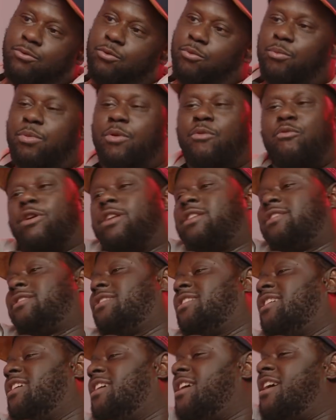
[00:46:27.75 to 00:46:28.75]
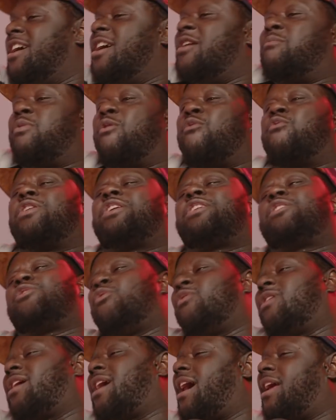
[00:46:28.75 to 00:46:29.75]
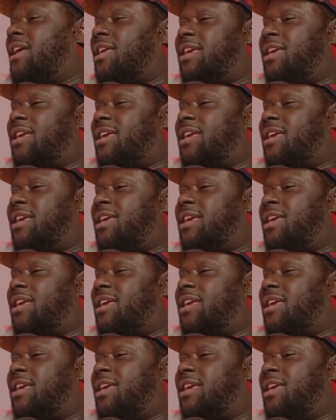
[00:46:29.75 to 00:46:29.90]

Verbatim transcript: But Rich, he does, nigga. But Rich don't got